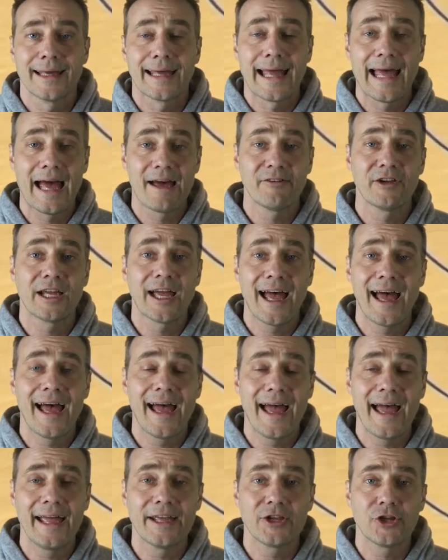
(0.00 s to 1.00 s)
Having a
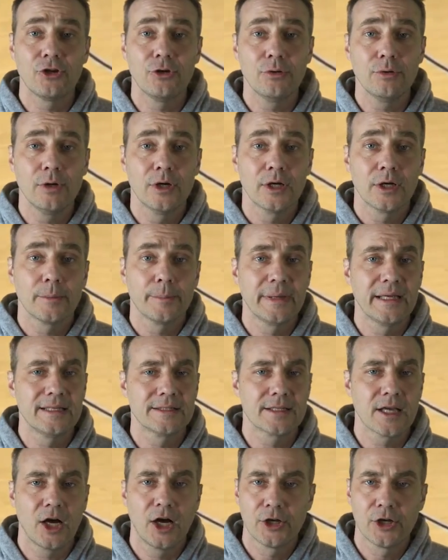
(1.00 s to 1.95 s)
high IQ means